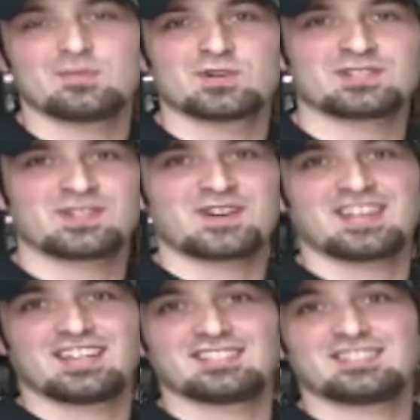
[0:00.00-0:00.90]
and we're
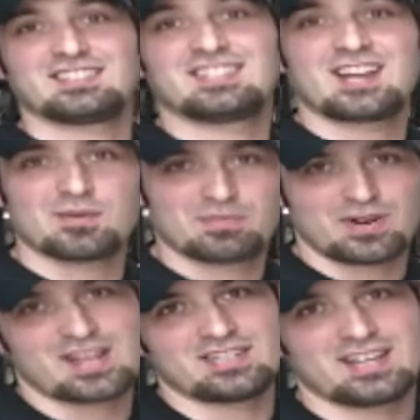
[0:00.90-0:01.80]
starting a stair
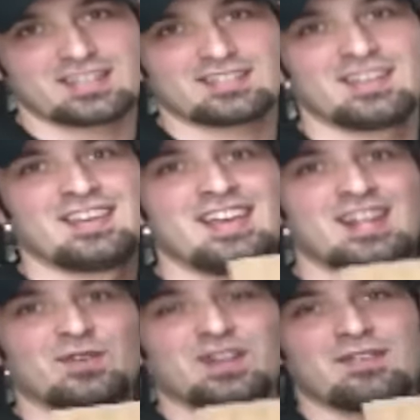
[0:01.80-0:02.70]
project.
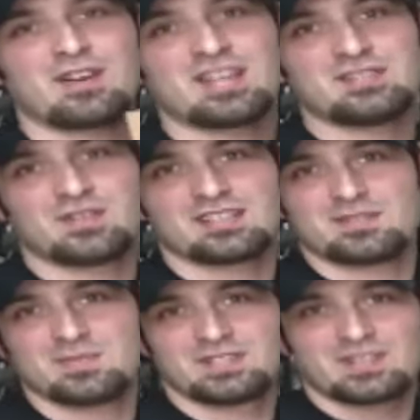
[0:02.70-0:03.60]
And whenever I do
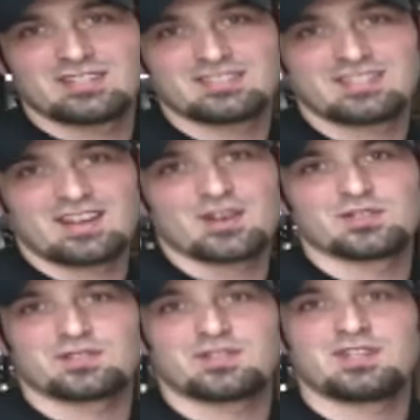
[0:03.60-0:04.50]
estimates on
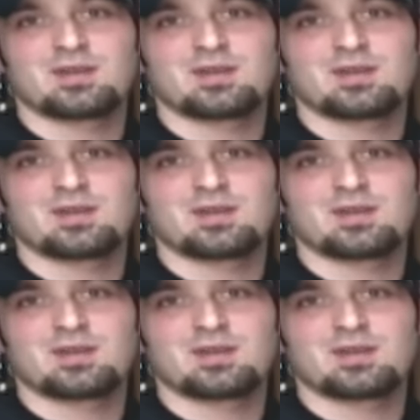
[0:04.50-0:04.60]
stairs, the